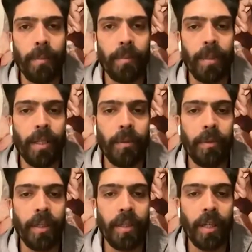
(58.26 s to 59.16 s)
They're
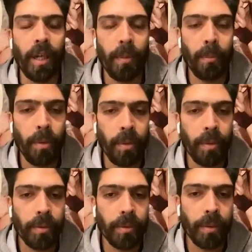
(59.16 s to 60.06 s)
really
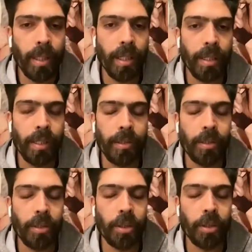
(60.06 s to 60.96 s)
humble,
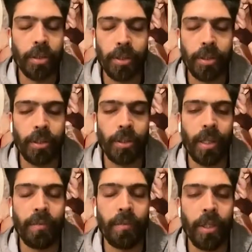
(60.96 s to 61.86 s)
just as
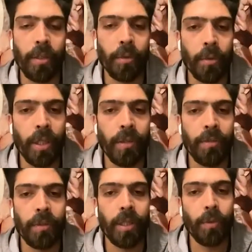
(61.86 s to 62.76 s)
every
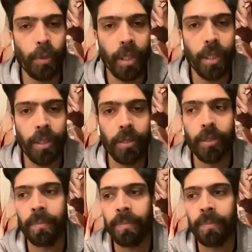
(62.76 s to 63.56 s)
Gurudev's devotee is,